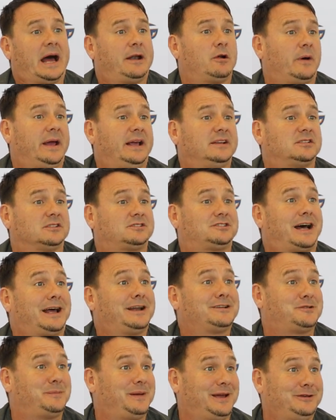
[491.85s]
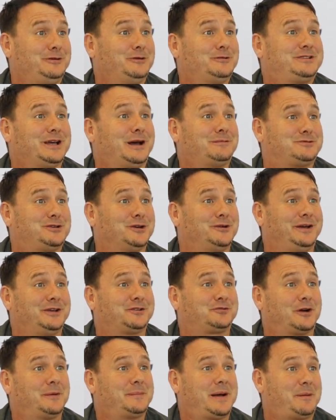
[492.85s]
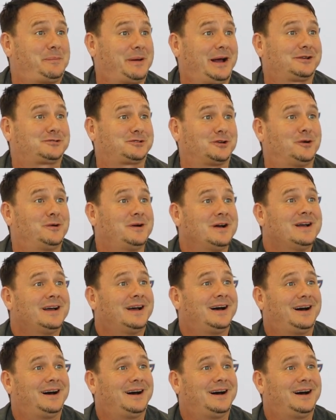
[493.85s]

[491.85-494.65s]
I know he's excited to be at UTEP too. He's from El Paso.